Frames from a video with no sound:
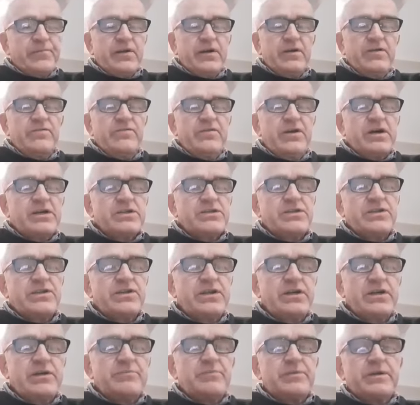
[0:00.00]
And verse
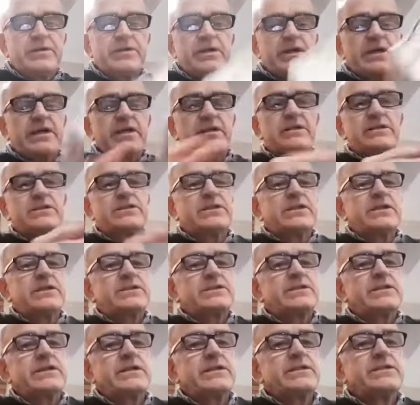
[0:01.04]
3 in particular
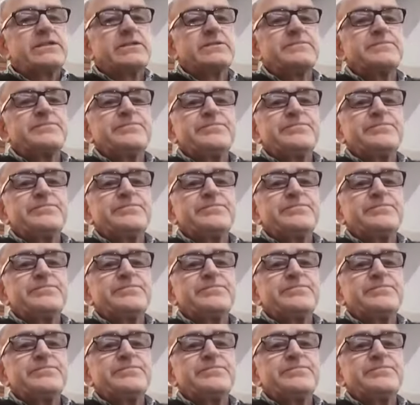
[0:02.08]
says this.